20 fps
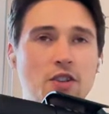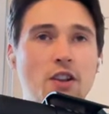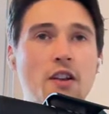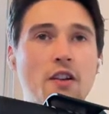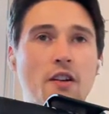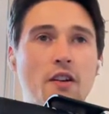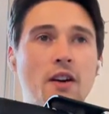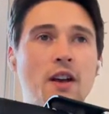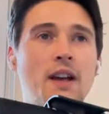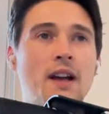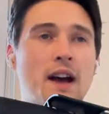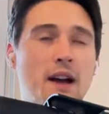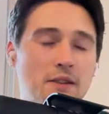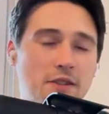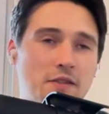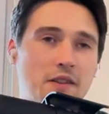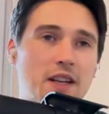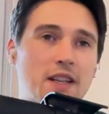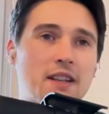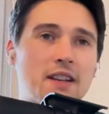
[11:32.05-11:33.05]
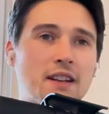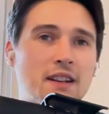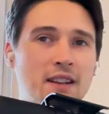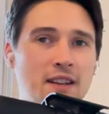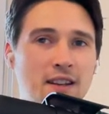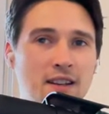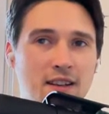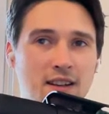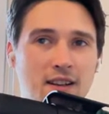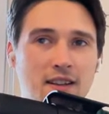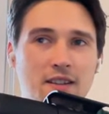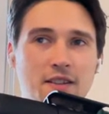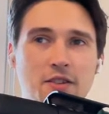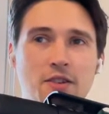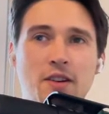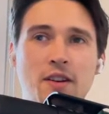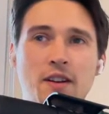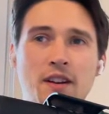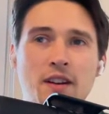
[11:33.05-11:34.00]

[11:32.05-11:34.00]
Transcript: No, no. I was writing in, in English.